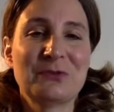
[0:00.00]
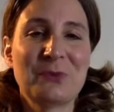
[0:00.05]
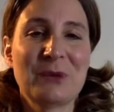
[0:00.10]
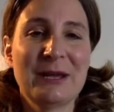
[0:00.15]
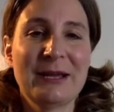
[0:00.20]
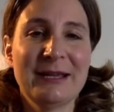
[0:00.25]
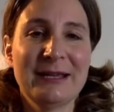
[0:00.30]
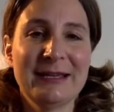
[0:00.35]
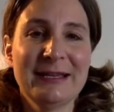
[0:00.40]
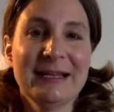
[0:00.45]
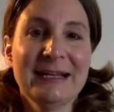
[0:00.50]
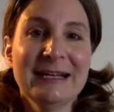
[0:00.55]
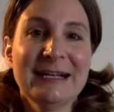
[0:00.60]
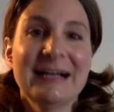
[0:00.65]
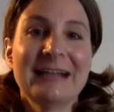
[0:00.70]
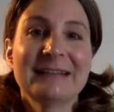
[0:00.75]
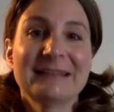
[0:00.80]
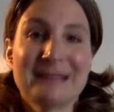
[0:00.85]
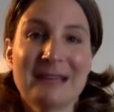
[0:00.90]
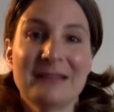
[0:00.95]
way.
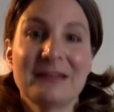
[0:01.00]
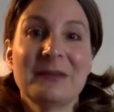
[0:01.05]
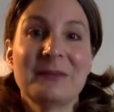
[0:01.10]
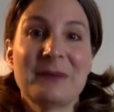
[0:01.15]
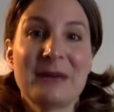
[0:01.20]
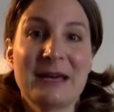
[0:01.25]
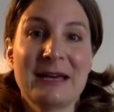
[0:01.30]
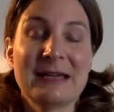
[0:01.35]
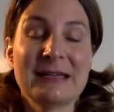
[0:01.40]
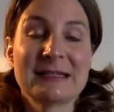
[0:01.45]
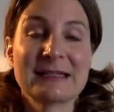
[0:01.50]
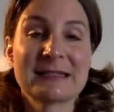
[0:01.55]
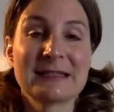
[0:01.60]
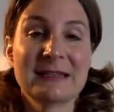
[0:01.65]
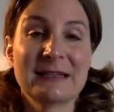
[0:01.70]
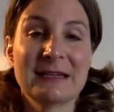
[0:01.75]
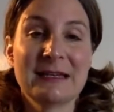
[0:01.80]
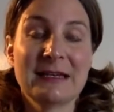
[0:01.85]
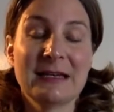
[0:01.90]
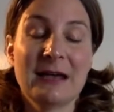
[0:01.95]
And lullabies
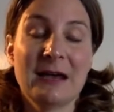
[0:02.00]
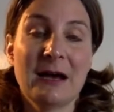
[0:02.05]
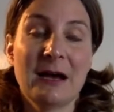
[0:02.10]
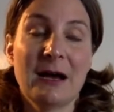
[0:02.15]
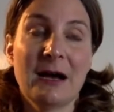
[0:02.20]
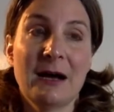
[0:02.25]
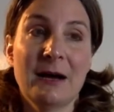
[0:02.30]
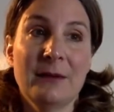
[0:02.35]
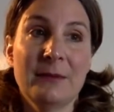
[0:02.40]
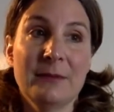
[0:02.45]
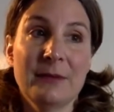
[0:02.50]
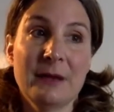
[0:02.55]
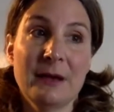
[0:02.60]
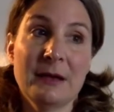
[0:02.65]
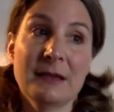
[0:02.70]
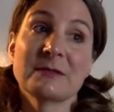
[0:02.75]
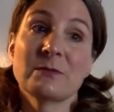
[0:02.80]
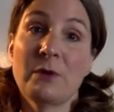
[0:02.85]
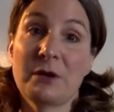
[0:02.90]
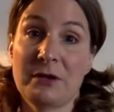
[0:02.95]

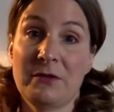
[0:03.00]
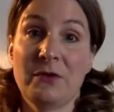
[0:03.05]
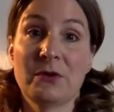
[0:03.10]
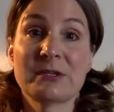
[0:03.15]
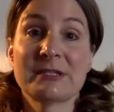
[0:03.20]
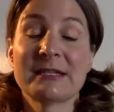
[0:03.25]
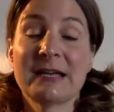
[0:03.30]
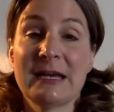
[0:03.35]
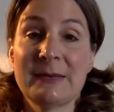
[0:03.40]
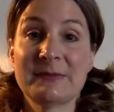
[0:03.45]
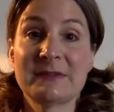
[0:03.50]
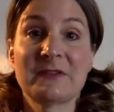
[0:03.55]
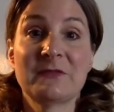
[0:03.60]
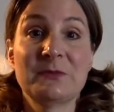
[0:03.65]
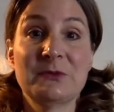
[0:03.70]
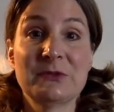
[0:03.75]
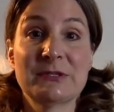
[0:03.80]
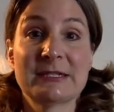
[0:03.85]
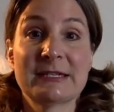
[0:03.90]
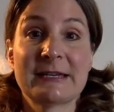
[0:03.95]
is one of those types of
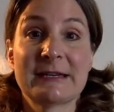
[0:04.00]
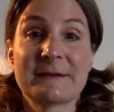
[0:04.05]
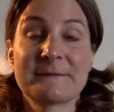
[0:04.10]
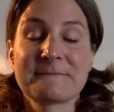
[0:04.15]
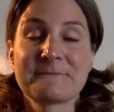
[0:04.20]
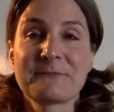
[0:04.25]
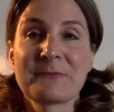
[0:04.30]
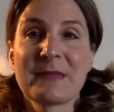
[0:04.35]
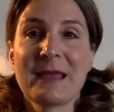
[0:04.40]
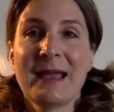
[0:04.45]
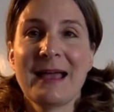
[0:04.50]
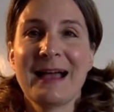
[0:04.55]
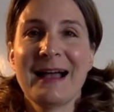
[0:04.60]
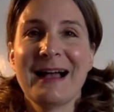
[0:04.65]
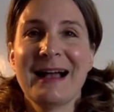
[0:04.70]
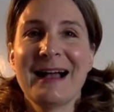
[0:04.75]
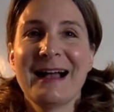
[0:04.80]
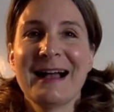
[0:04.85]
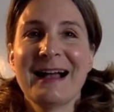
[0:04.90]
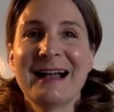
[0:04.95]
music.
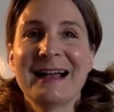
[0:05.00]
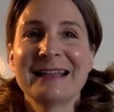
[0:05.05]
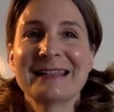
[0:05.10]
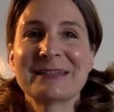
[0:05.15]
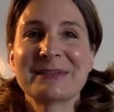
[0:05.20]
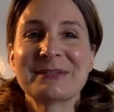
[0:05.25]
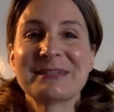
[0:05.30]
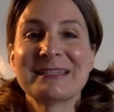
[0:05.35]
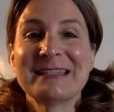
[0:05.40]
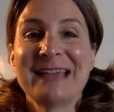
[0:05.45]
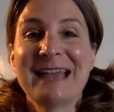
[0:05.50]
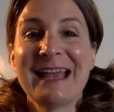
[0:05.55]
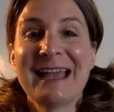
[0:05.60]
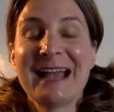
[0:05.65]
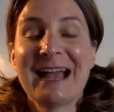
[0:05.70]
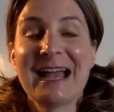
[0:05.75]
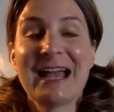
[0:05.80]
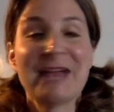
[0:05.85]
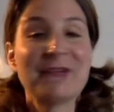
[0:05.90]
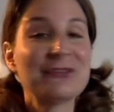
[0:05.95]
So today
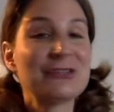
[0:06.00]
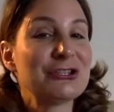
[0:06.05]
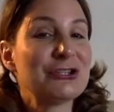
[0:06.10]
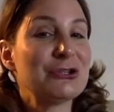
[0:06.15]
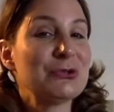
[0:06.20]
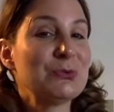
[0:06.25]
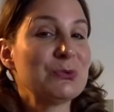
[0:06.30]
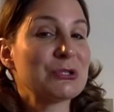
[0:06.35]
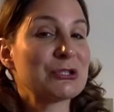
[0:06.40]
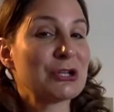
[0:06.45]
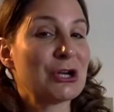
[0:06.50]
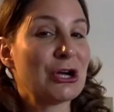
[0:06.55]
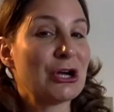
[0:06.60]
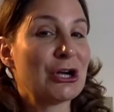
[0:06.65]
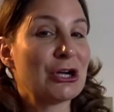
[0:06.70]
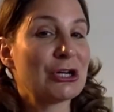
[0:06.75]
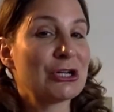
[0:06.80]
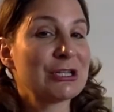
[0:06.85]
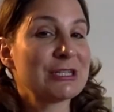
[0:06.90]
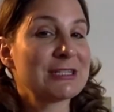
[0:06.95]
I have two
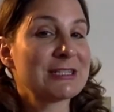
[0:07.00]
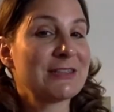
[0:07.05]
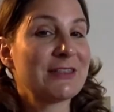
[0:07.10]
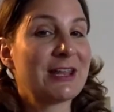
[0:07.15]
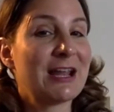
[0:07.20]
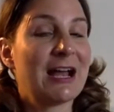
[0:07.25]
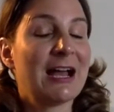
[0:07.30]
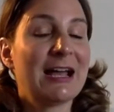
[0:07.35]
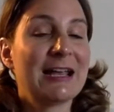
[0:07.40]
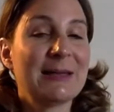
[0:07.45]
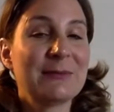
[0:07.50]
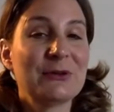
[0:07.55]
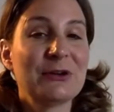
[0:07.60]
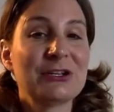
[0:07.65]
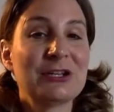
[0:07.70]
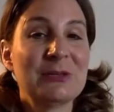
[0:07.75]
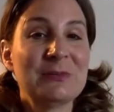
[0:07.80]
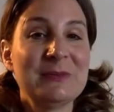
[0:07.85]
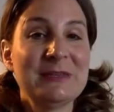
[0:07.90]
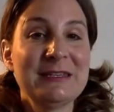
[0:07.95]
songs that I am going
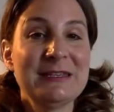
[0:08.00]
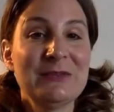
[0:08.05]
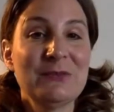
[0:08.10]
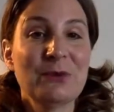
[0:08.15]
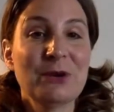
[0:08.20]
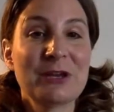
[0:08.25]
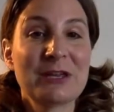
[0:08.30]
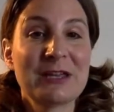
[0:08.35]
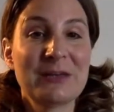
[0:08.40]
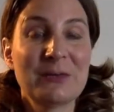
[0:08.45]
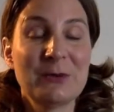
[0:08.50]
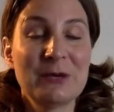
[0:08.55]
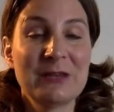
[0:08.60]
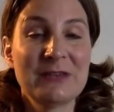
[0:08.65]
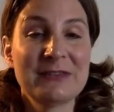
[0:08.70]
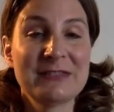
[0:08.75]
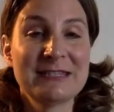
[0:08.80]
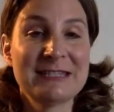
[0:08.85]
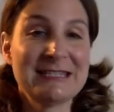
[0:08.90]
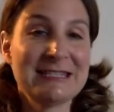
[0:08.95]
to be working with
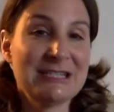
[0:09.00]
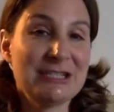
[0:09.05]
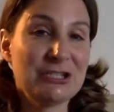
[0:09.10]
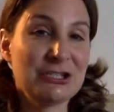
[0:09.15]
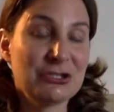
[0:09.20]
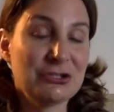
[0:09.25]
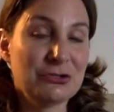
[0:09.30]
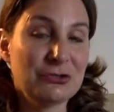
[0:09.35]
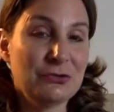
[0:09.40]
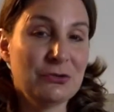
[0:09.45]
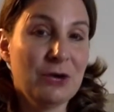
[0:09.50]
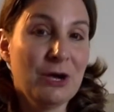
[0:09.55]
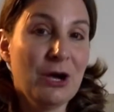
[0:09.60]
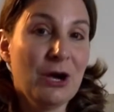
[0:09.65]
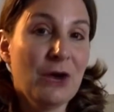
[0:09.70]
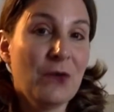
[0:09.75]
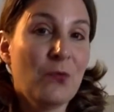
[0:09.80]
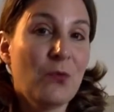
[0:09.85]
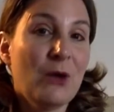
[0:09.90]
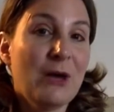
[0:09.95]
to teach you.
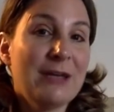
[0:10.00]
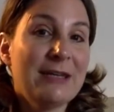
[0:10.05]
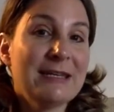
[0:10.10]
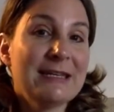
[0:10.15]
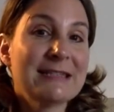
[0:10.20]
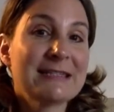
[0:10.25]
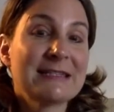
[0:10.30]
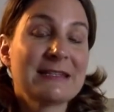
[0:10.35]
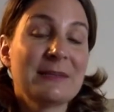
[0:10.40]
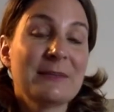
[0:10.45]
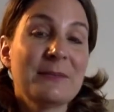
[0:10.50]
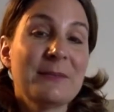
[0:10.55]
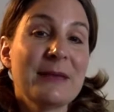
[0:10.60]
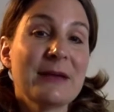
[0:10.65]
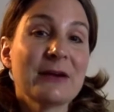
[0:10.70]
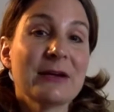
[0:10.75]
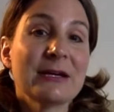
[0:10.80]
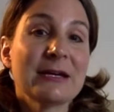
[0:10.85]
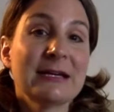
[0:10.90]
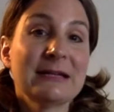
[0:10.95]
One is an
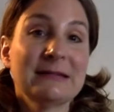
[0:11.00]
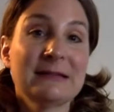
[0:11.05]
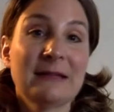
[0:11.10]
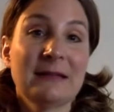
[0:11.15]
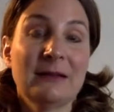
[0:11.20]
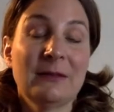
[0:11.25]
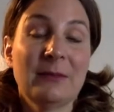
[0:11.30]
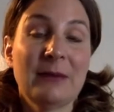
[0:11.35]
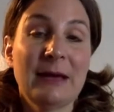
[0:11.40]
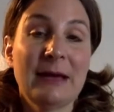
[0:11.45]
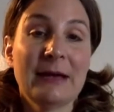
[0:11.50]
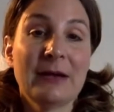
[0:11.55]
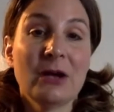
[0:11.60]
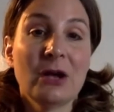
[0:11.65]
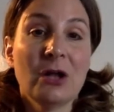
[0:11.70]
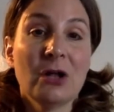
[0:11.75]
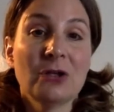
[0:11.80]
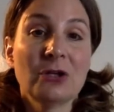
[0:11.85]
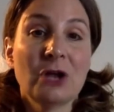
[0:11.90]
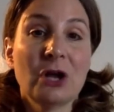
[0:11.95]
American lullaby
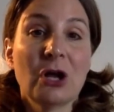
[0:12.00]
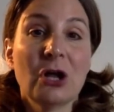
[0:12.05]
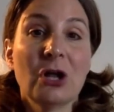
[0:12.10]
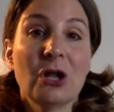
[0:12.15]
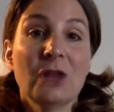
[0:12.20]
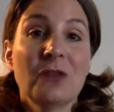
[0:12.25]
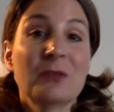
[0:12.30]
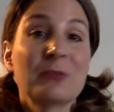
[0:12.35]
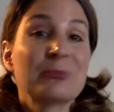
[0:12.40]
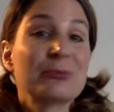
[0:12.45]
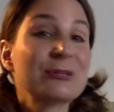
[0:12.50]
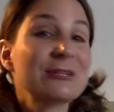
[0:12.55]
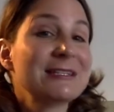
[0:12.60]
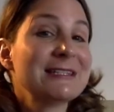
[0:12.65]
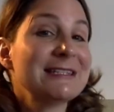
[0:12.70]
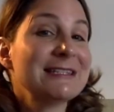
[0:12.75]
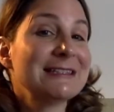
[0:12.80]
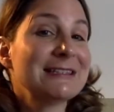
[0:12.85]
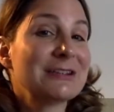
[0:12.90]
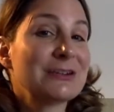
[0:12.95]
called All the
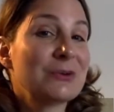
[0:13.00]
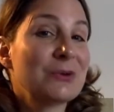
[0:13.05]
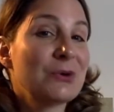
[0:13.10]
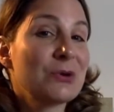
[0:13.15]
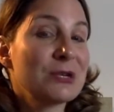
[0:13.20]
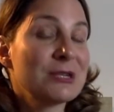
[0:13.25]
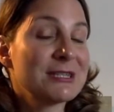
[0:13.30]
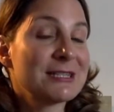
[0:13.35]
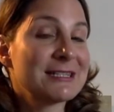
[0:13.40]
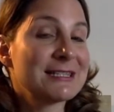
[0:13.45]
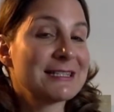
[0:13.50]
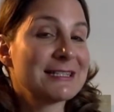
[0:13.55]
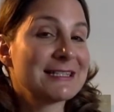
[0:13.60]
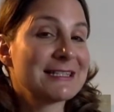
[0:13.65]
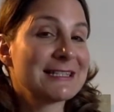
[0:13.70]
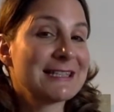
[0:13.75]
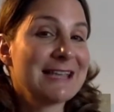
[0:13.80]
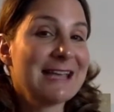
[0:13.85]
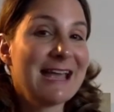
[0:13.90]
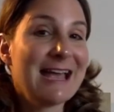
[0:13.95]
Pretty Little
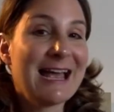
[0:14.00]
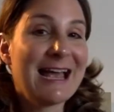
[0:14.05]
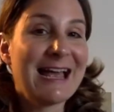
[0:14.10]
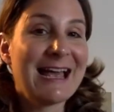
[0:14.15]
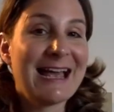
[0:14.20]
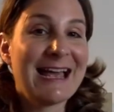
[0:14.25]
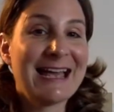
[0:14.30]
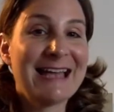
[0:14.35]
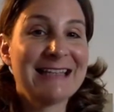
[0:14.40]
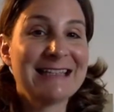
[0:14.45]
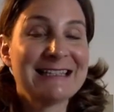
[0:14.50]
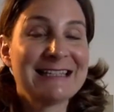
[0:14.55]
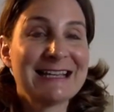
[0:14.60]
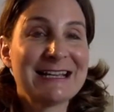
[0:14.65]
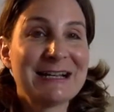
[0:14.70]
Horses. And